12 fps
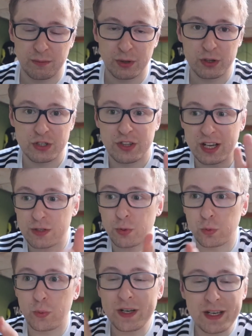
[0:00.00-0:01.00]
Because that's
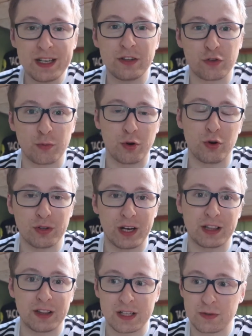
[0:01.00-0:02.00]
what we need tomorrow
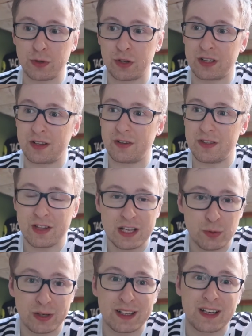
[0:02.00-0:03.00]
night. That's
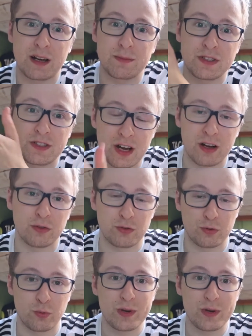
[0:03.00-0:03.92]
what it comes down to.